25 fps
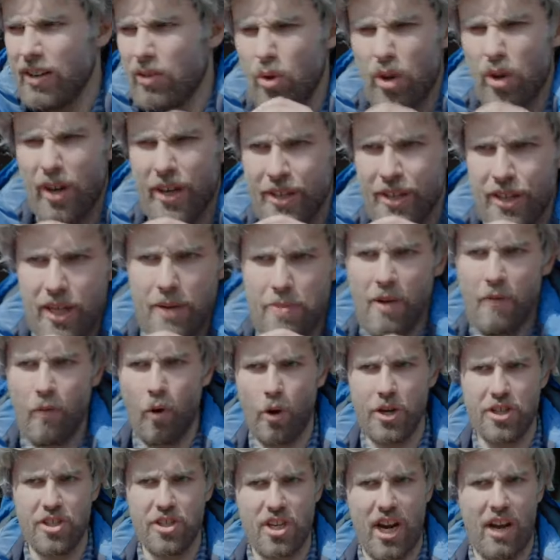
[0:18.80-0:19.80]
right, keep your
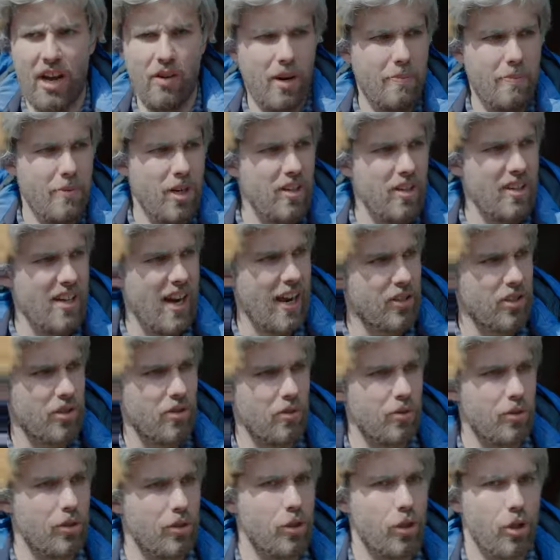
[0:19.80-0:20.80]
voice down. I'm a national
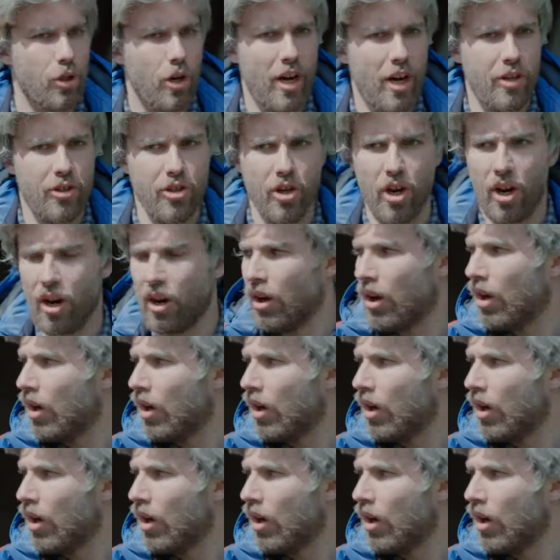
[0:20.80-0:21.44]
treasure.